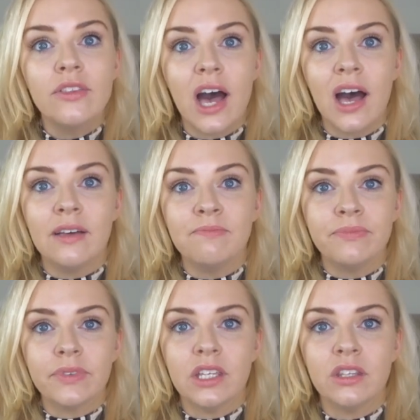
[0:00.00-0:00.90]

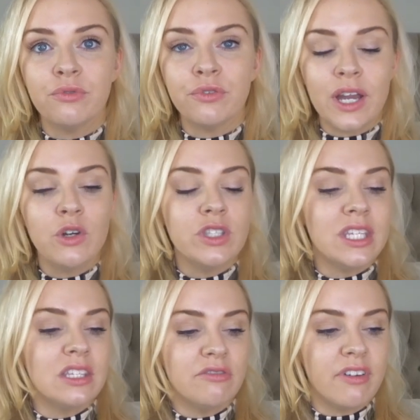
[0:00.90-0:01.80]
The
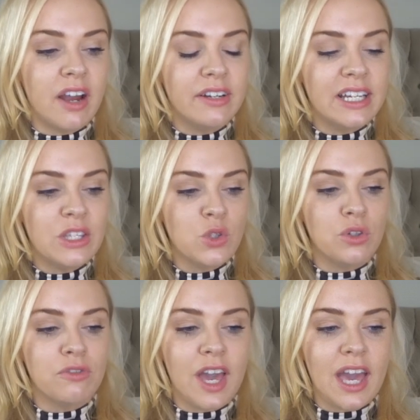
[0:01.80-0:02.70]
fragrances are very sort
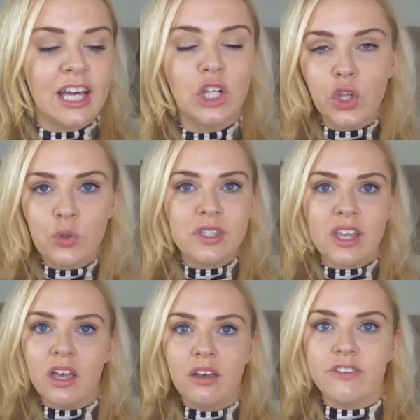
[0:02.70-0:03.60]
of
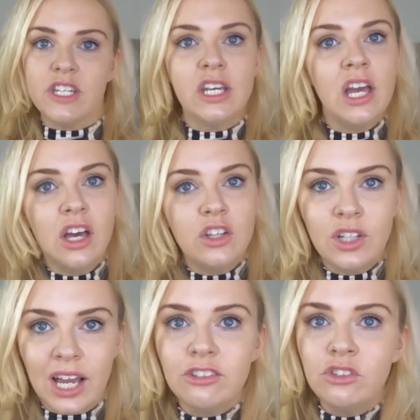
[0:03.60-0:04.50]
inclusive and
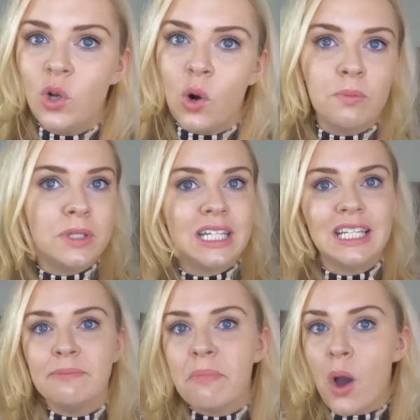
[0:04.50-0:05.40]
like not
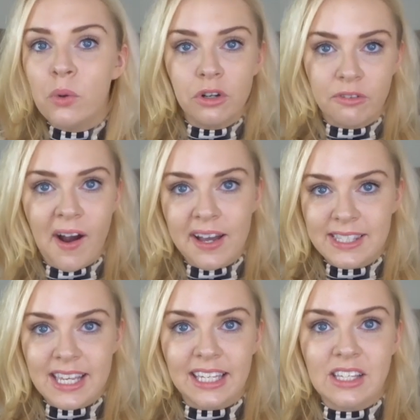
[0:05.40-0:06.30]
particularly
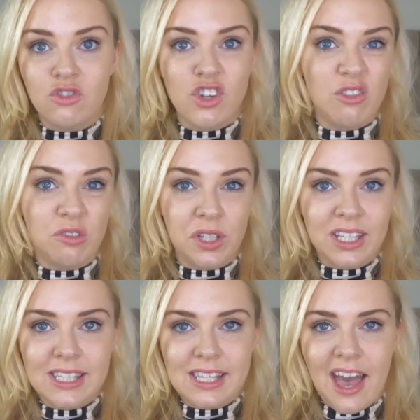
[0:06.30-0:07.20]
polarizing in general,
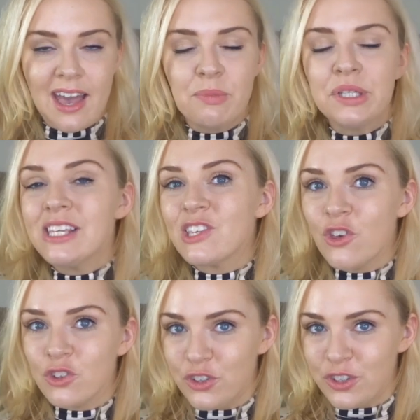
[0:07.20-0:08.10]
I'd say. But let's go
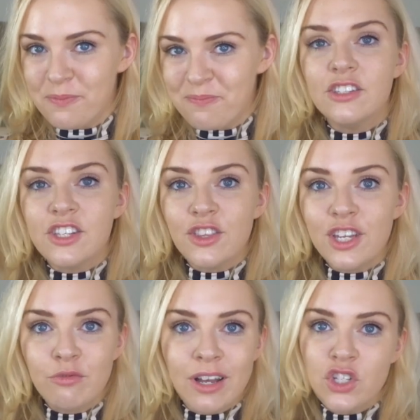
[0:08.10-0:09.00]
through them. So
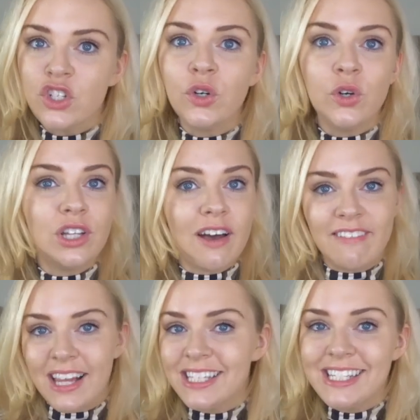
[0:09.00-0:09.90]
the original
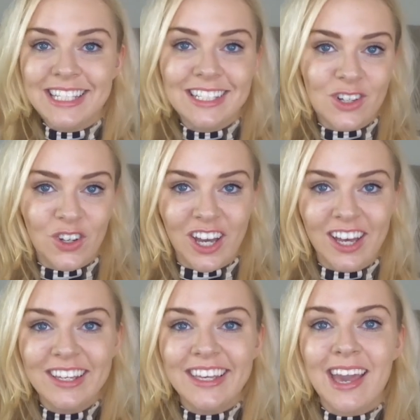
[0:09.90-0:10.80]
Valentino
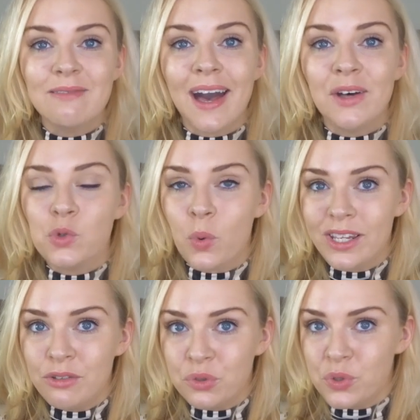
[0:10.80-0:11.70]
Donna came out
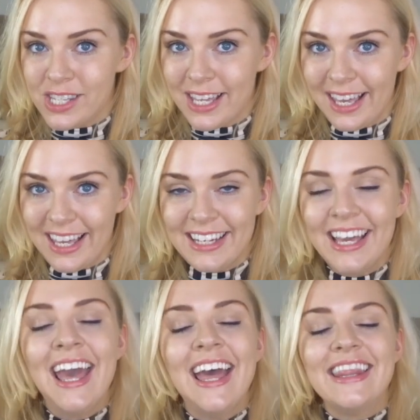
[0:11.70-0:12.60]
2014.
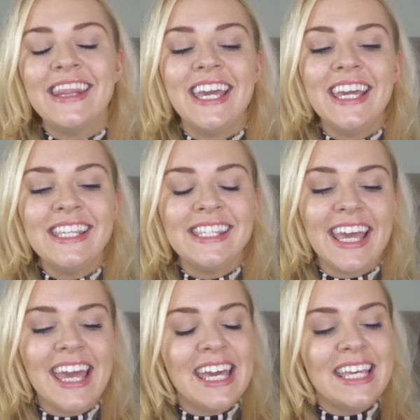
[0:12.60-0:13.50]
This
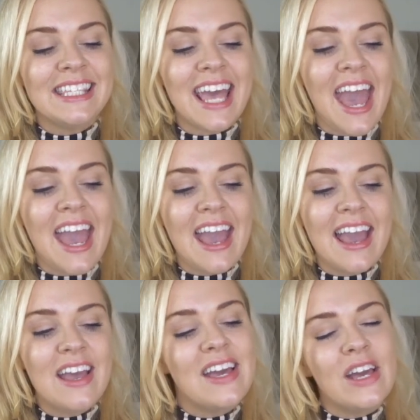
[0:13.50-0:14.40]
is
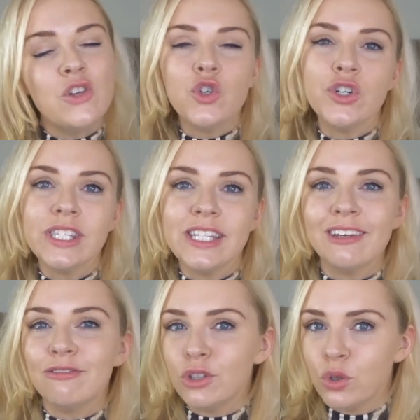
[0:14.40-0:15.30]
a
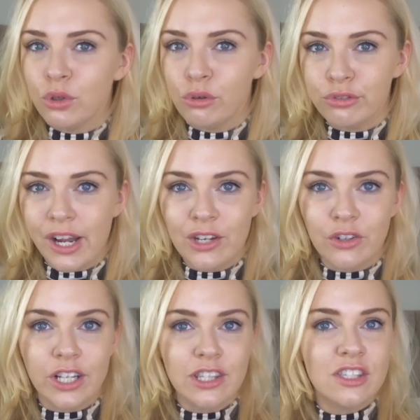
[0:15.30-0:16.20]
interesting floral
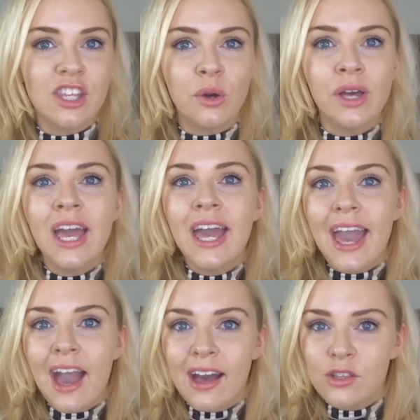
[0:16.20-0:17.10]
fragrance. So
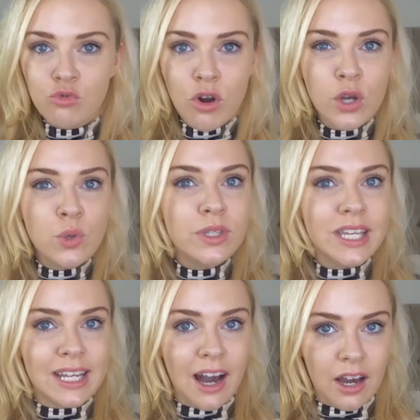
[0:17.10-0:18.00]
it has rose
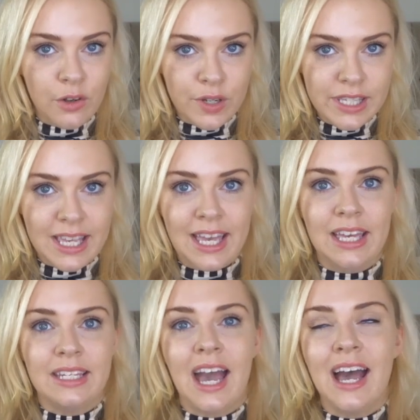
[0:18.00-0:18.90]
and iris
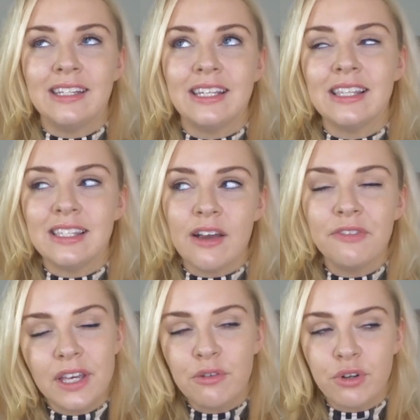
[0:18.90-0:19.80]
in, and it's
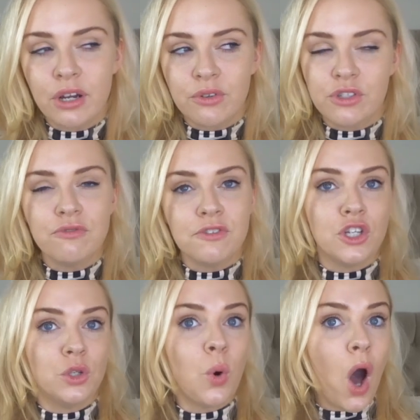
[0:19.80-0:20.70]
definitely a fragrance of
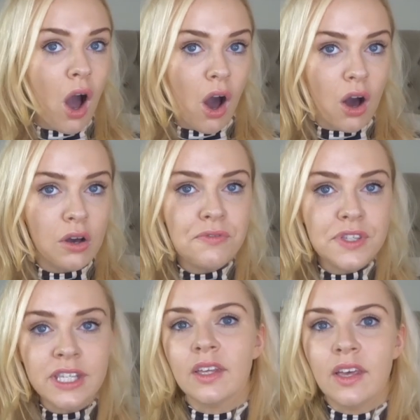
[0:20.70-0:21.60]
two halves.